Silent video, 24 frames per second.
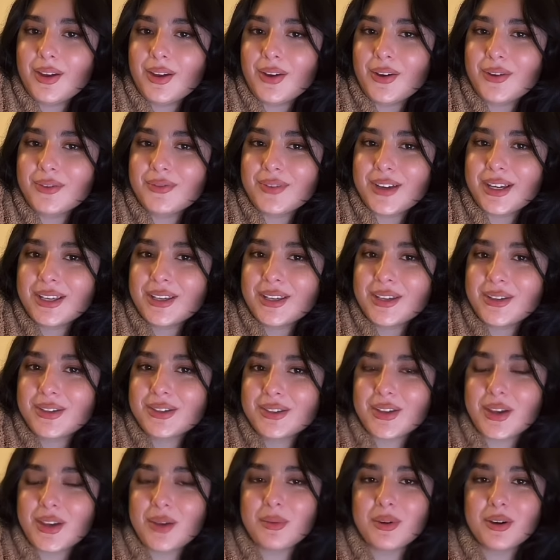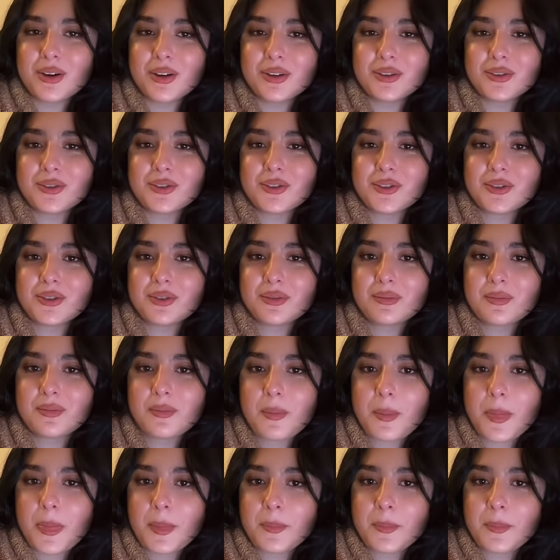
Ah, oh, thank you so much.